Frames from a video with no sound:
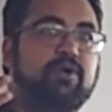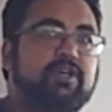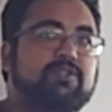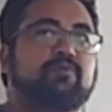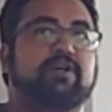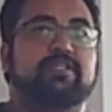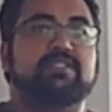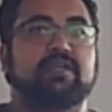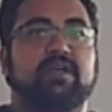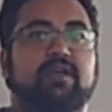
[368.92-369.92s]
worked
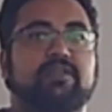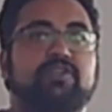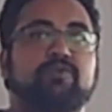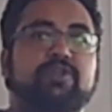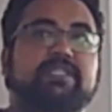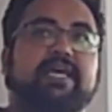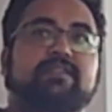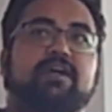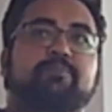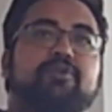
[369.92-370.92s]
was, you would
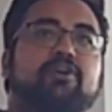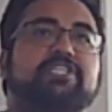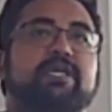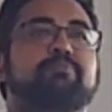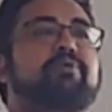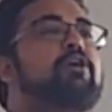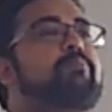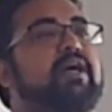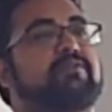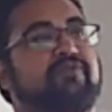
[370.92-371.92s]
get a project
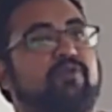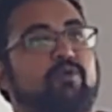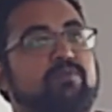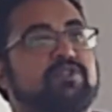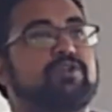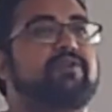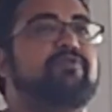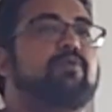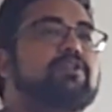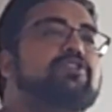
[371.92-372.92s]
per platform. So
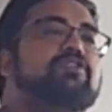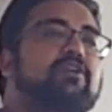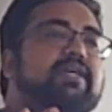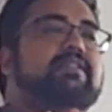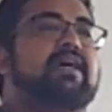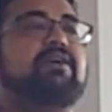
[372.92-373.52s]
if you want to target